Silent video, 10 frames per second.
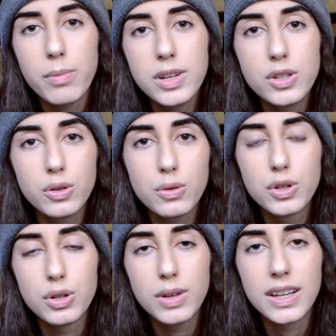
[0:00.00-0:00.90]
many school
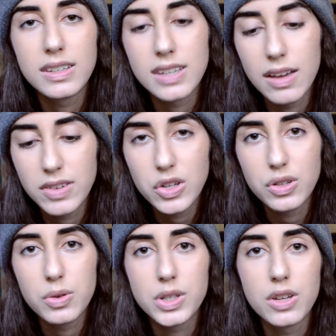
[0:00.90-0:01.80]
shootings have each
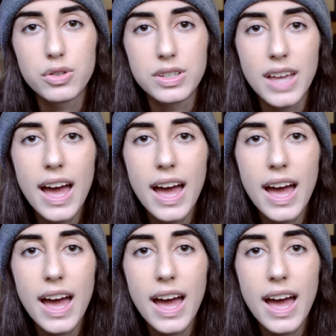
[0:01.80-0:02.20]
of those countries